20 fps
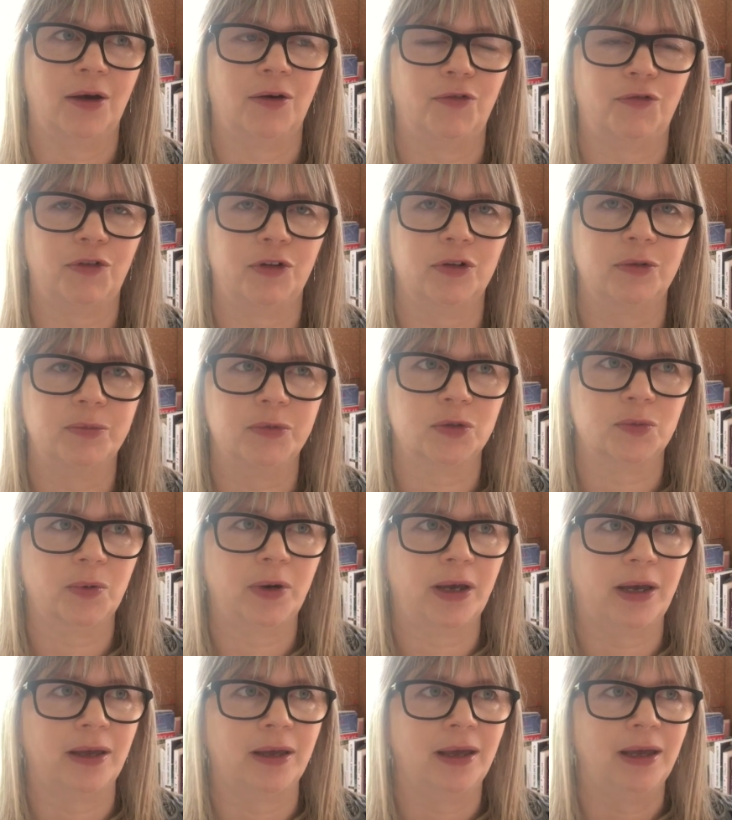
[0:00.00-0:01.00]
films,
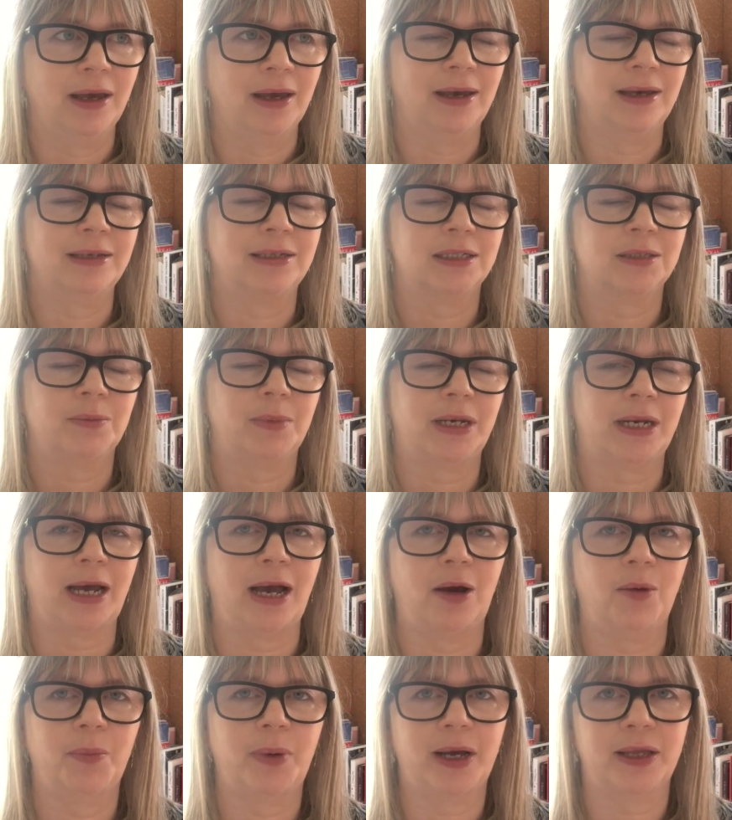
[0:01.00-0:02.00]
where it doesn't matter
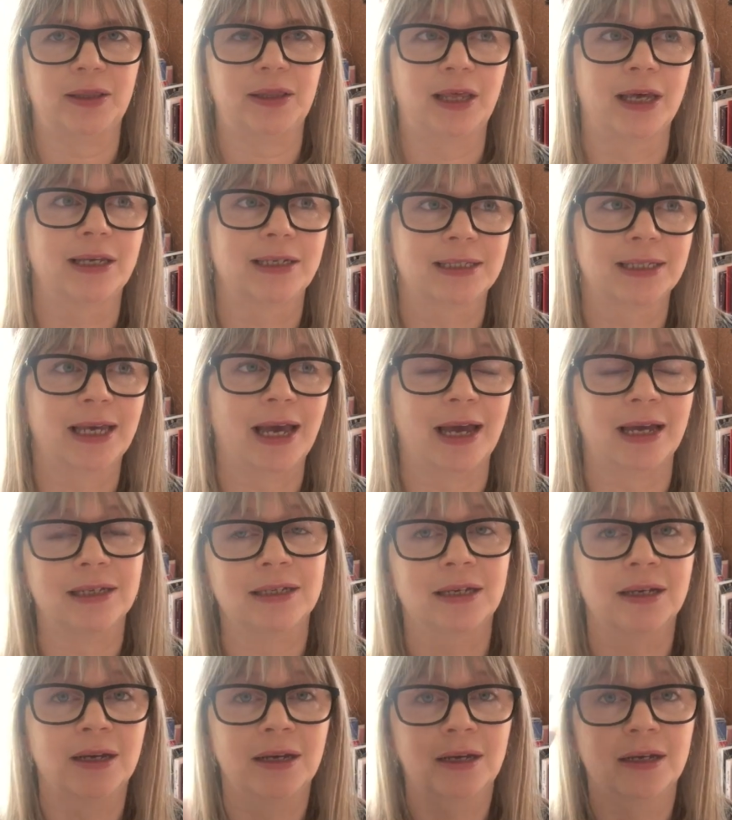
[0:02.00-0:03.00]
how bad things
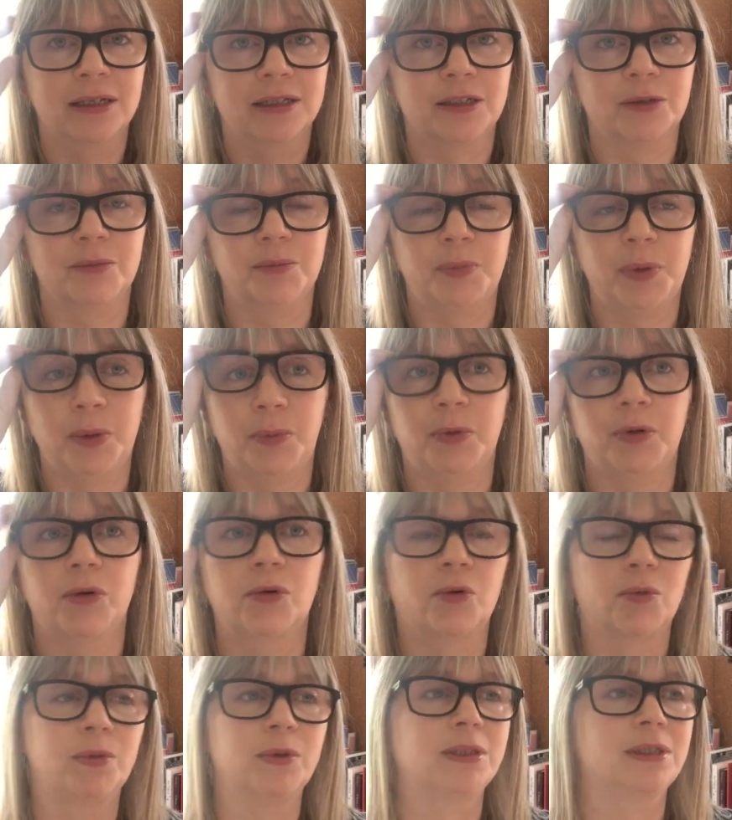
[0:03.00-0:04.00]
get, so people
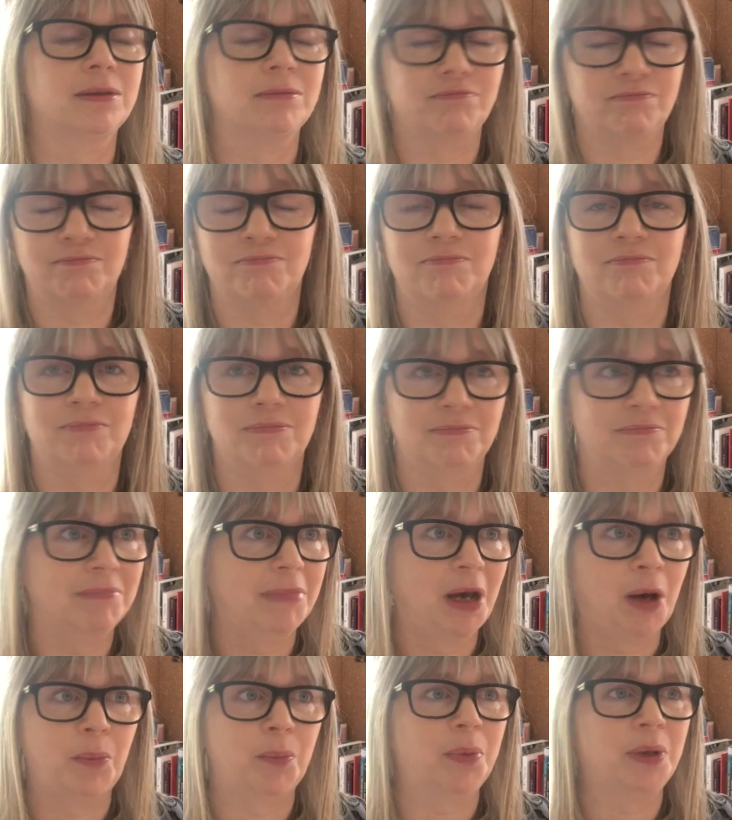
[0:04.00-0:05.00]
are always
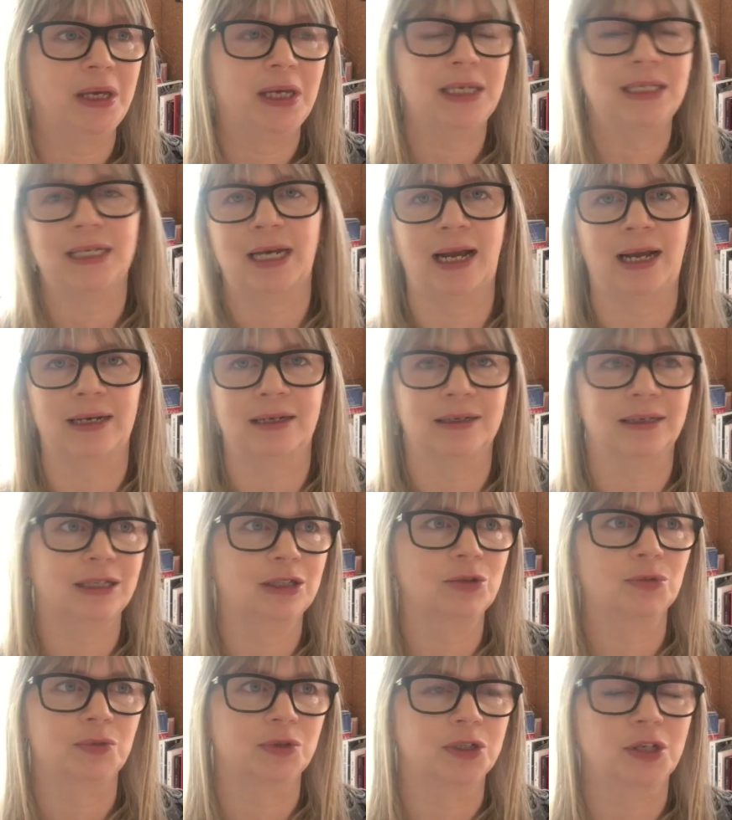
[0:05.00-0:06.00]
upbeat and
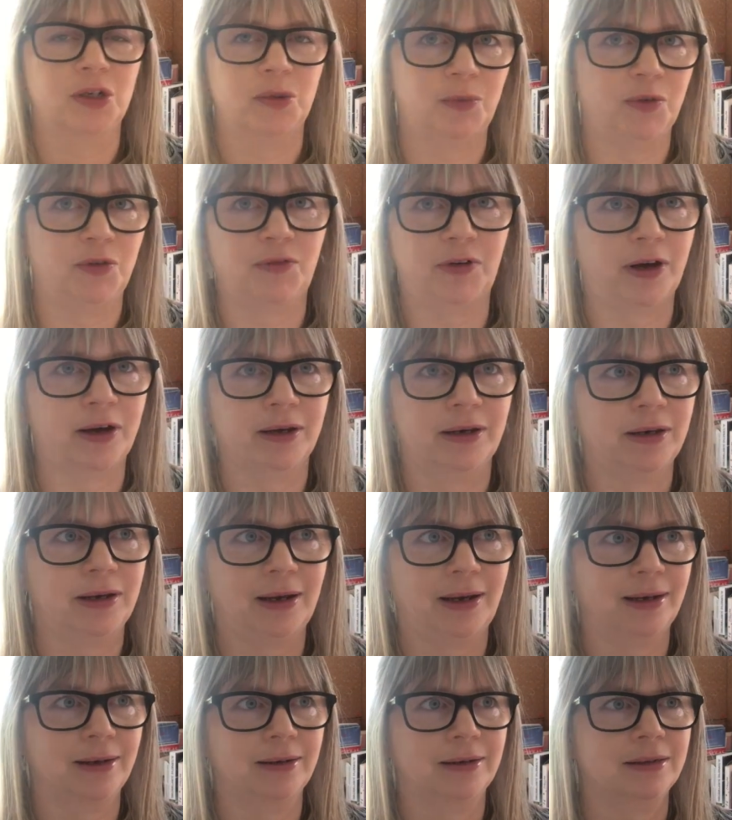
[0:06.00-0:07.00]
it's always going to be fine,
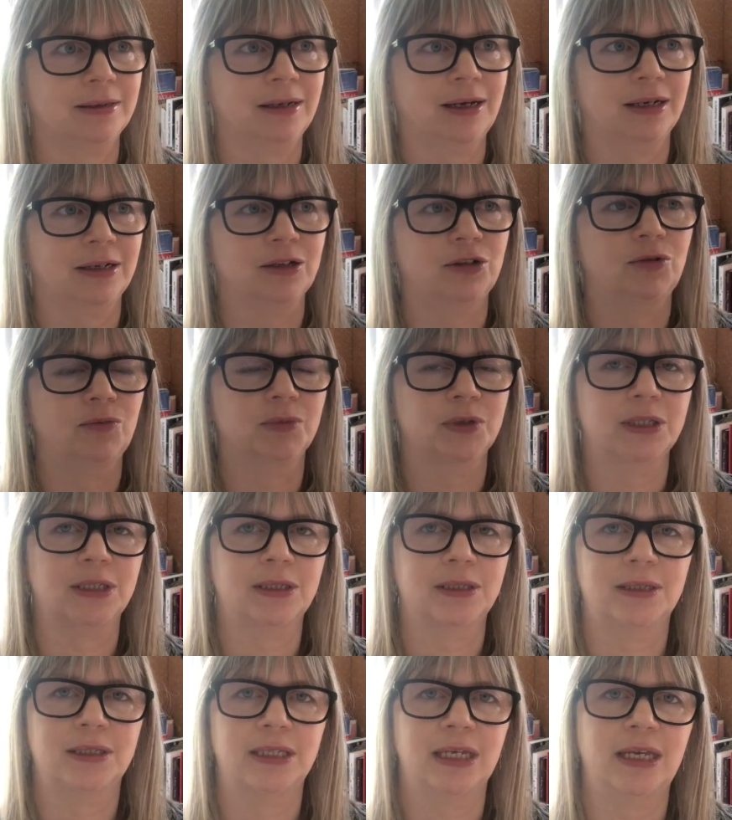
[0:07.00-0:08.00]
and you
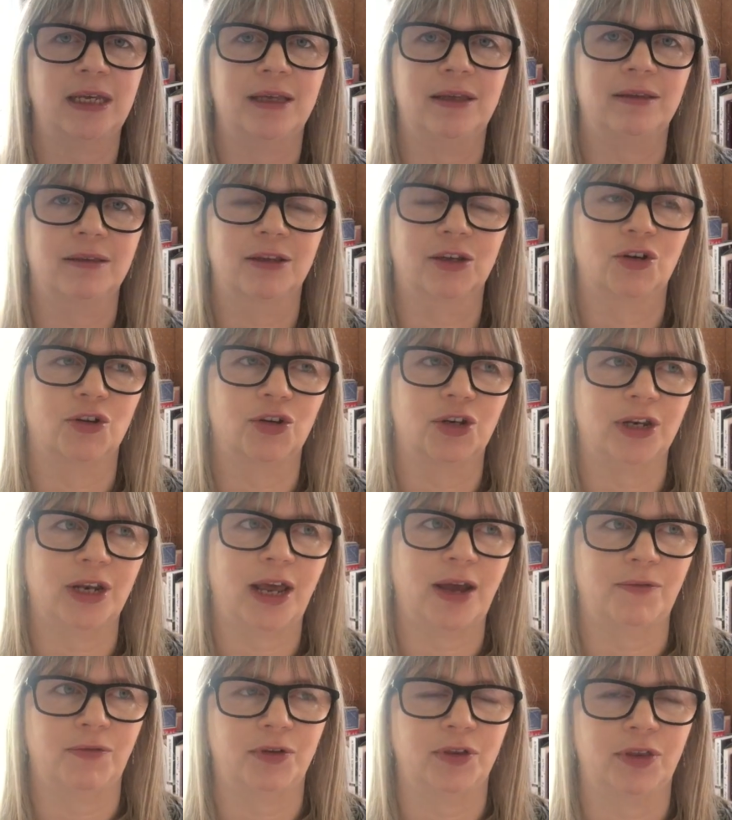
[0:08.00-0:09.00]
must see the good in
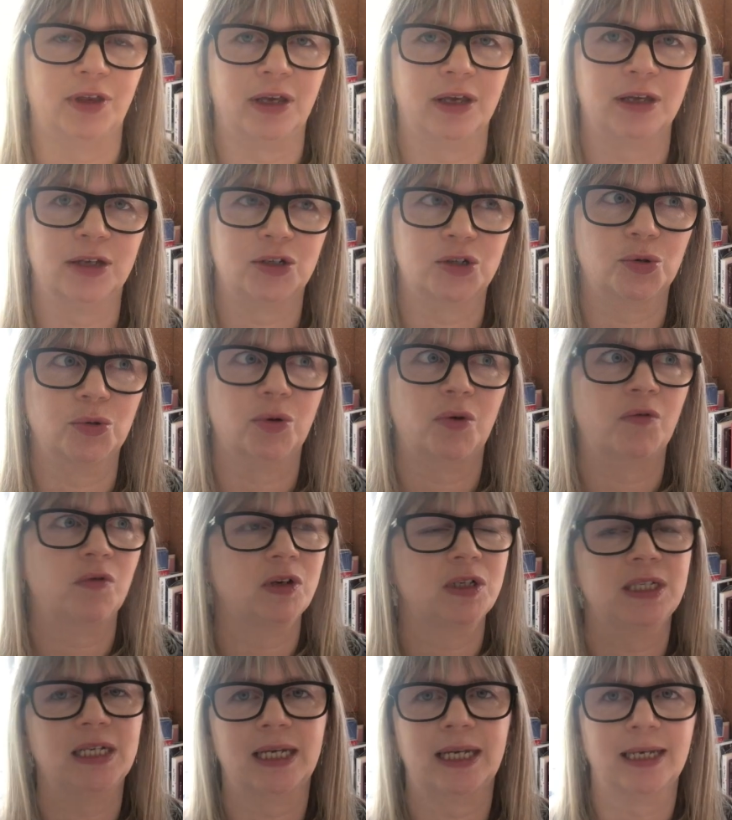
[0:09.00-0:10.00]
everything to a
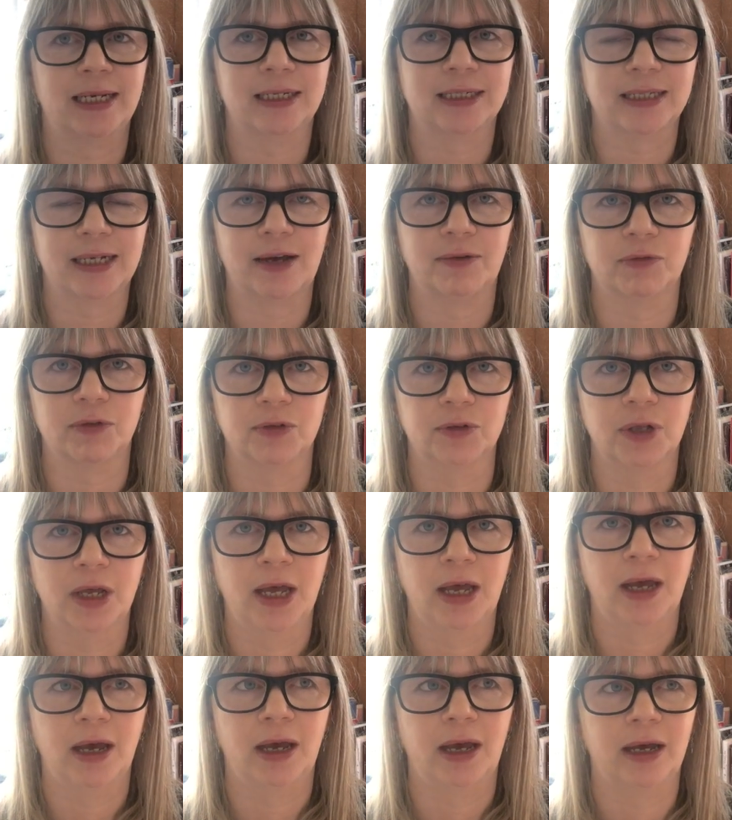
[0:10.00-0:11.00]
ridiculous level.
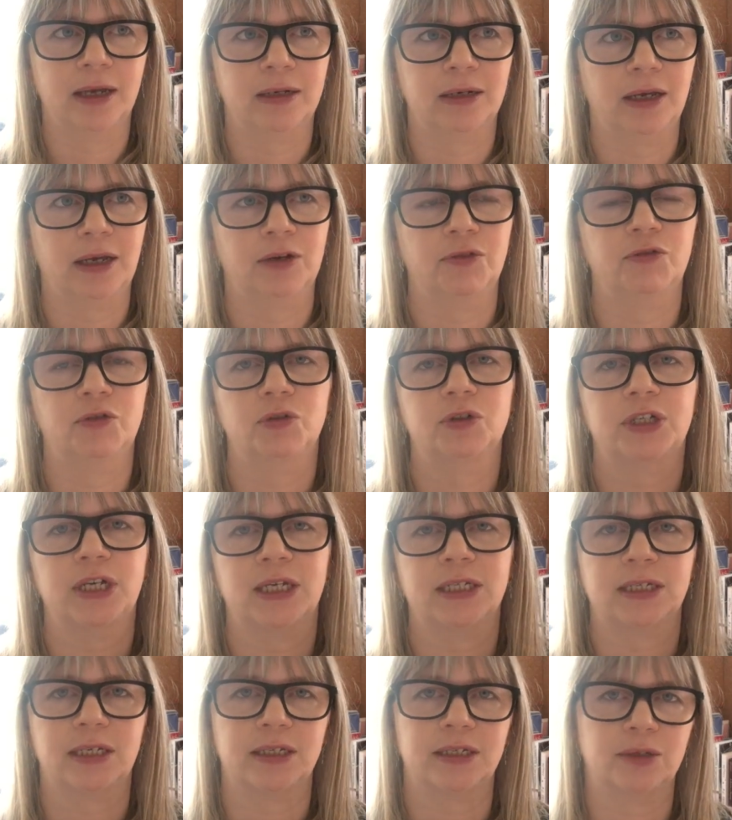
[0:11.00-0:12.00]
And
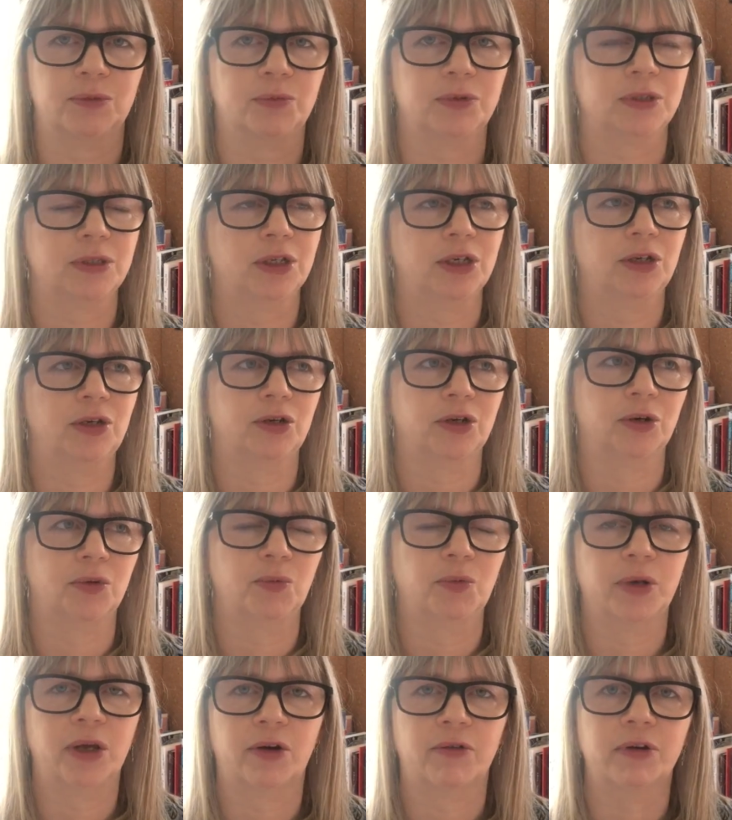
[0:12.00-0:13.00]
Voltaire's idea was that, you know,
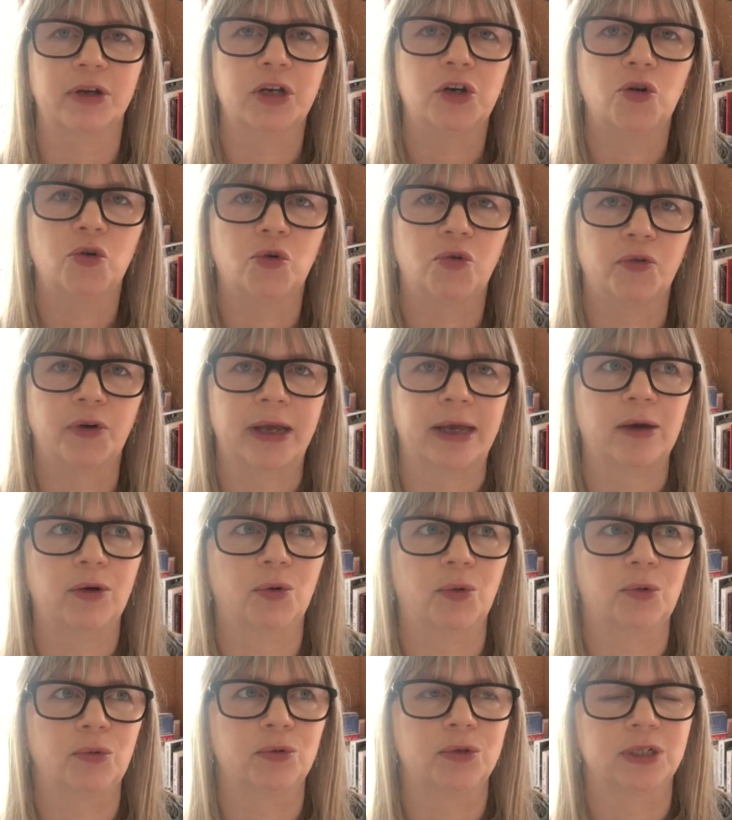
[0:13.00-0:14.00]
we are ignoring
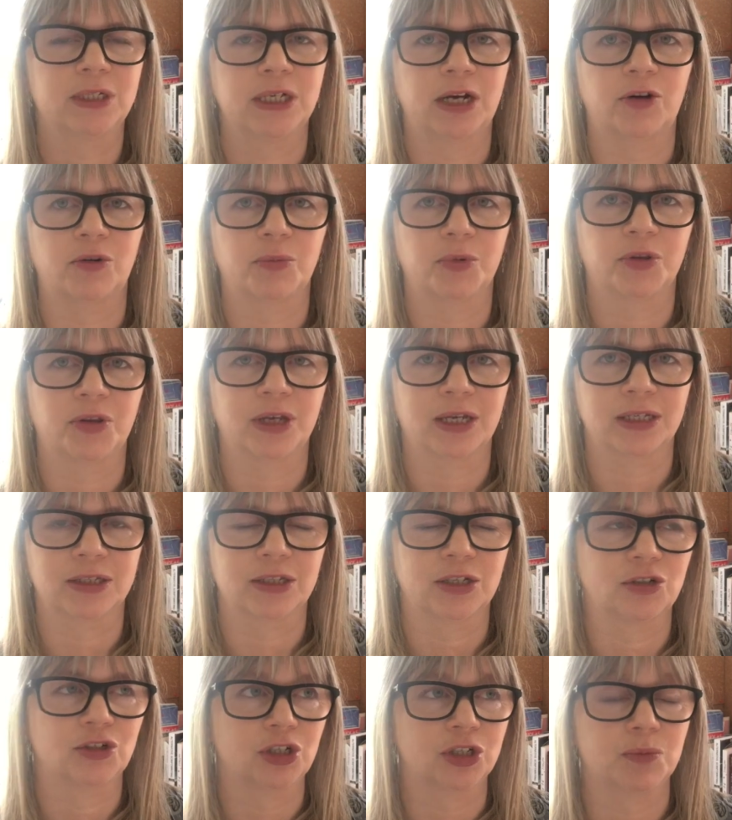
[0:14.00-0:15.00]
all the terrible
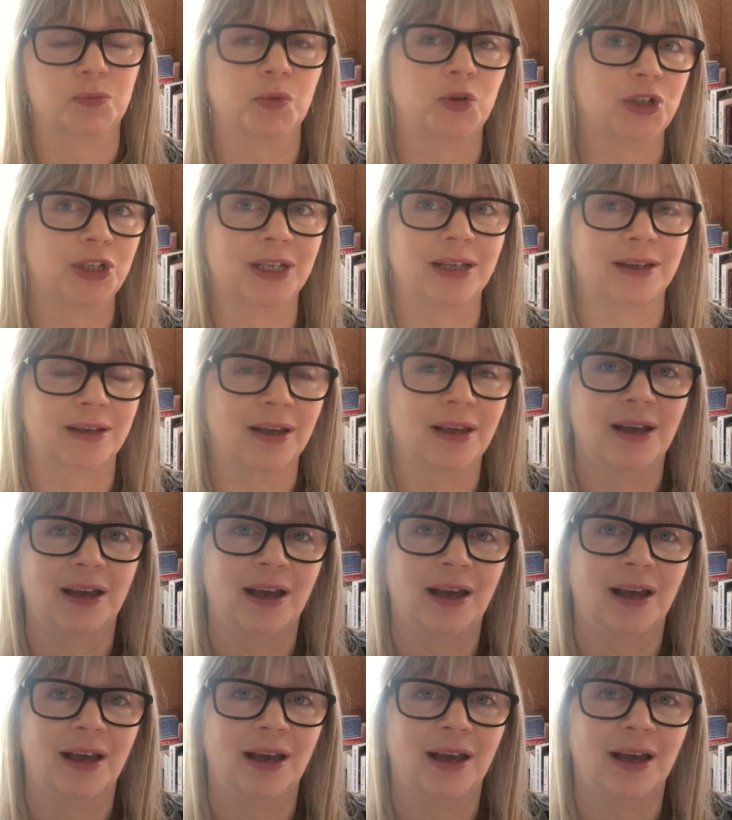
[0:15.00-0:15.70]
things and just putting